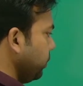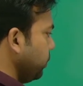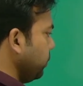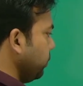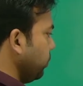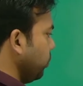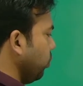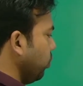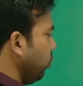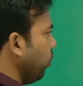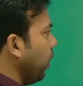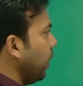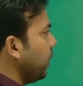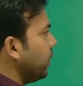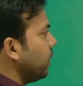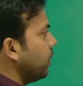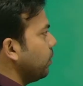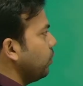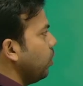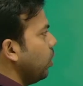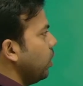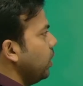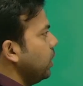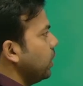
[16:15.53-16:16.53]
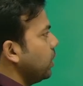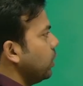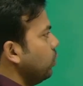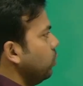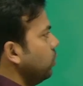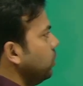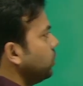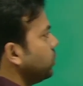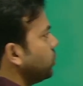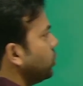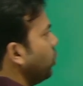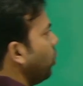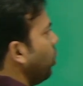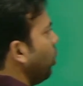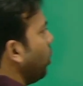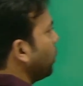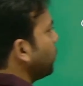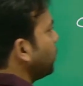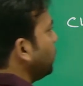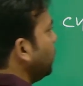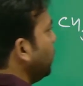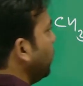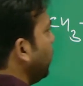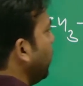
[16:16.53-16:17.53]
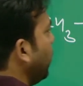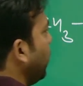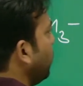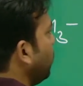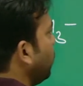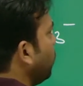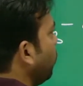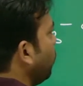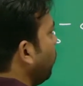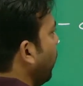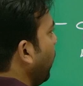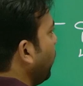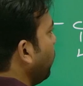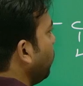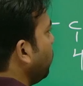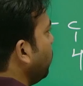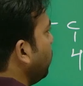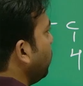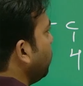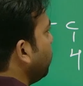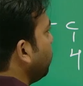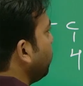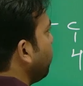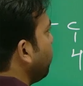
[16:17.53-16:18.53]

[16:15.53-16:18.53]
water molecule, so oxygen and 2 hydrogen.